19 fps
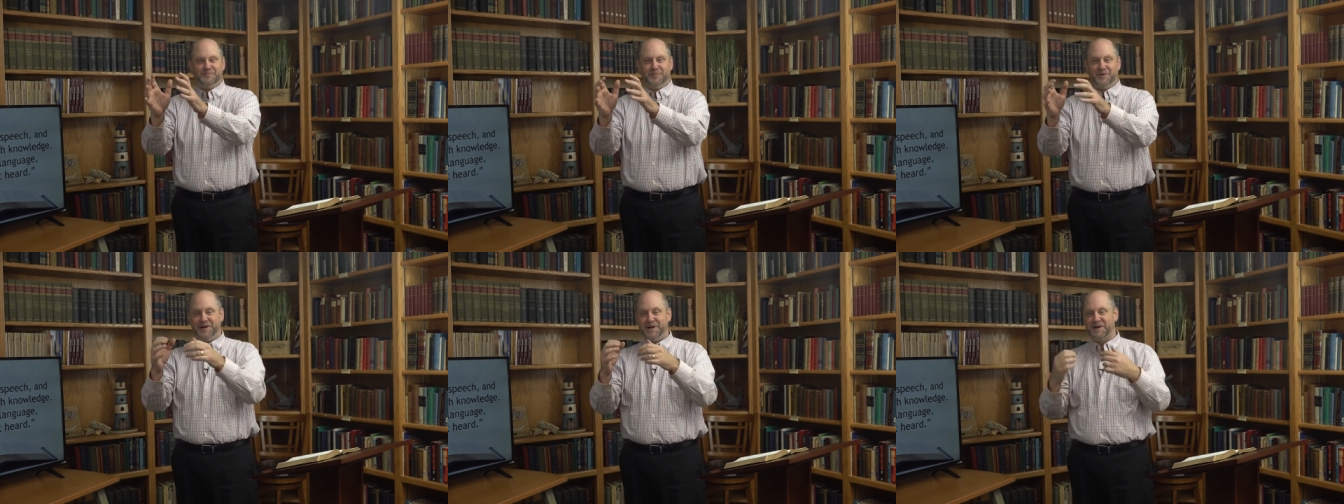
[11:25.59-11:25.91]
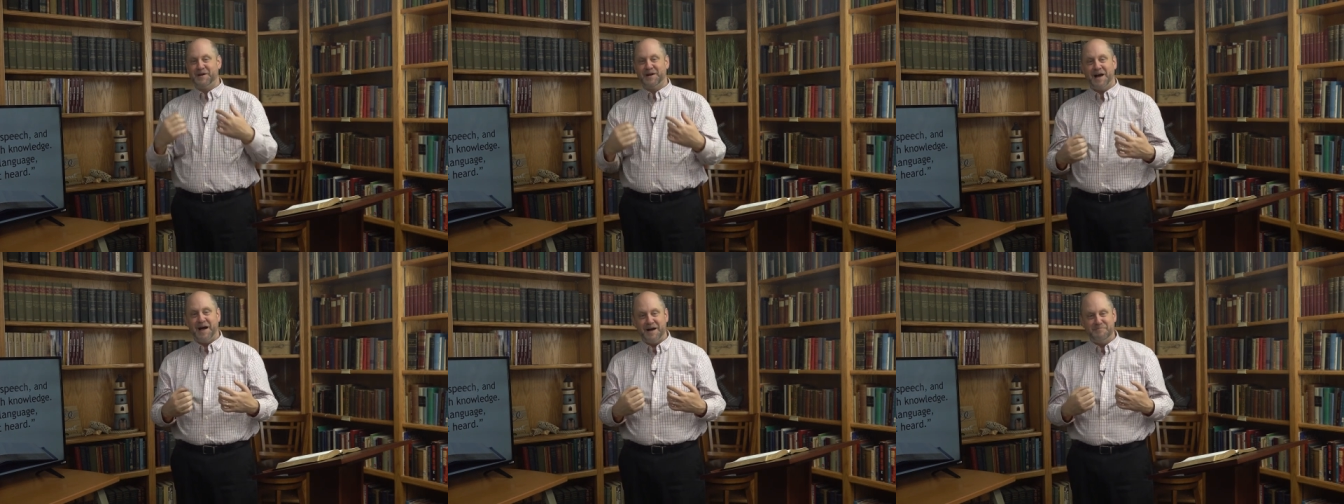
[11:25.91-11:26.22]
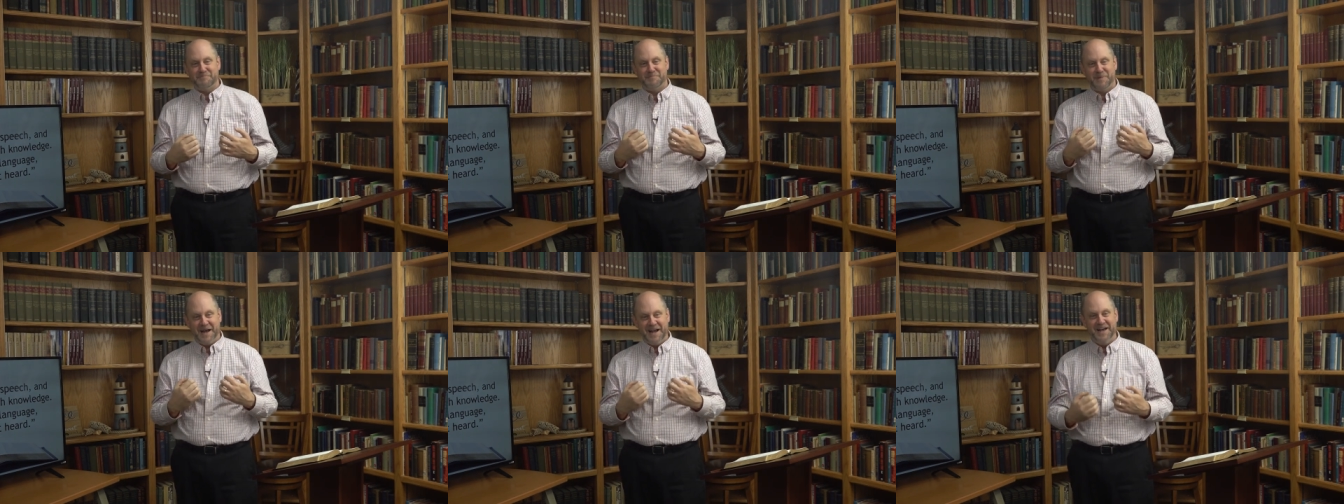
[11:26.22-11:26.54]
We are
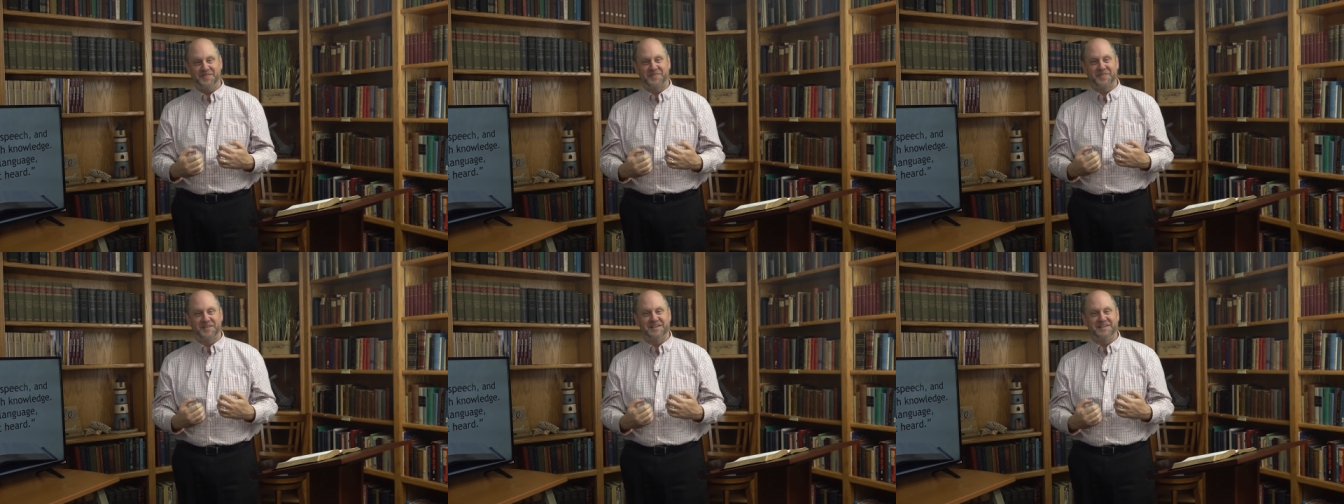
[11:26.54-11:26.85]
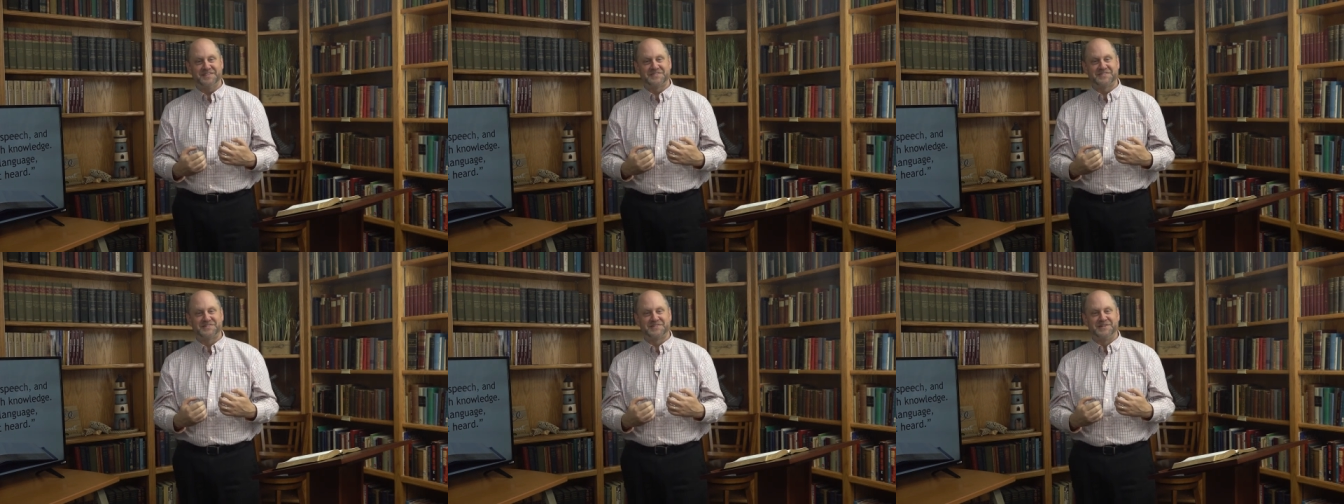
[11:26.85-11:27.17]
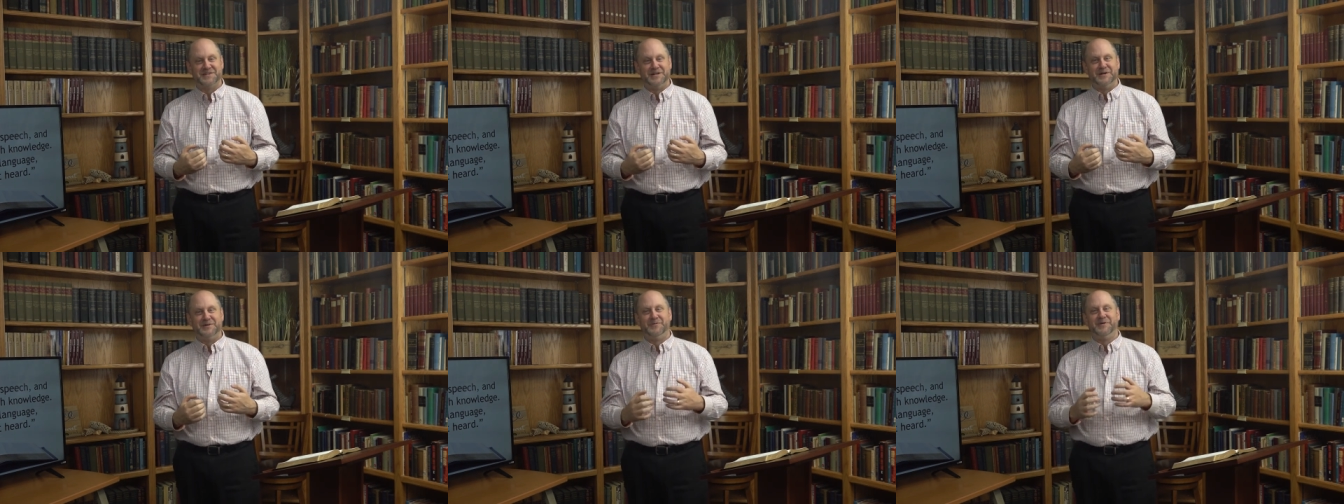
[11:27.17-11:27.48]
not pantheists.
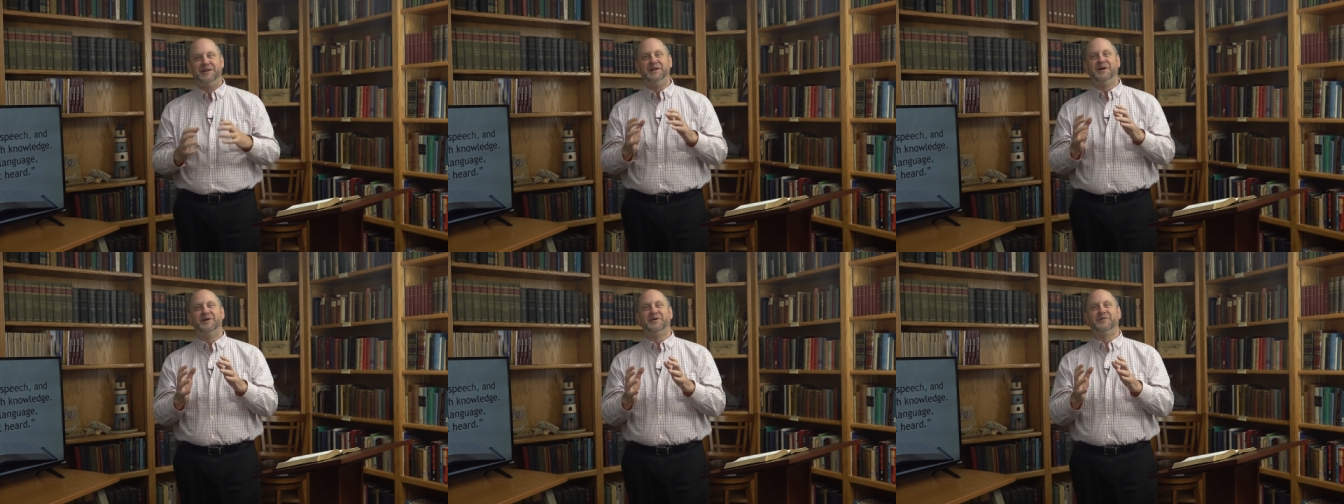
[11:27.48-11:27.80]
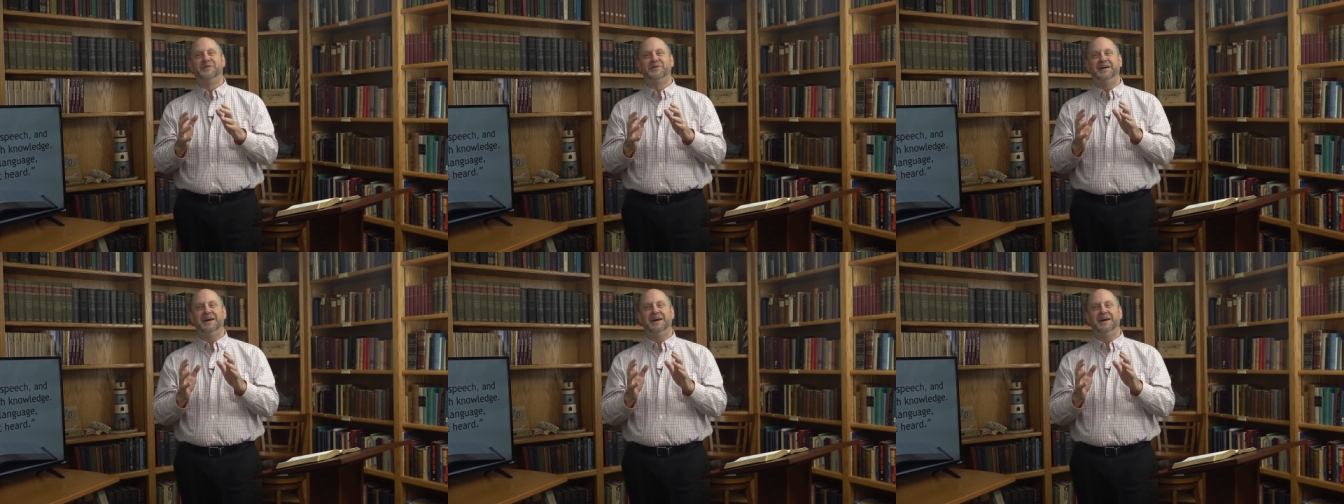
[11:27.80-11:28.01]
We know